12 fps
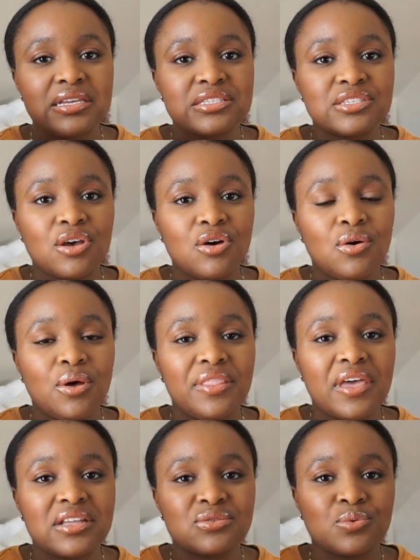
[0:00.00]
so
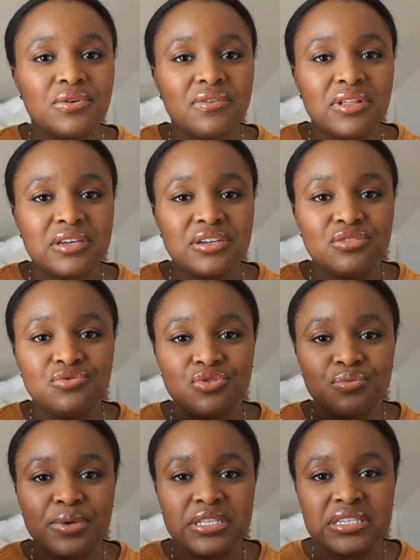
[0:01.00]
that's what really drew
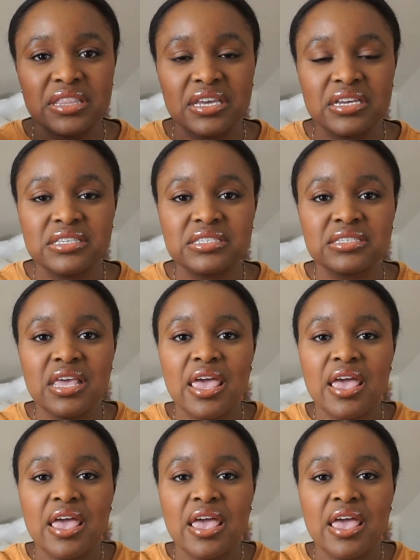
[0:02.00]
me to this.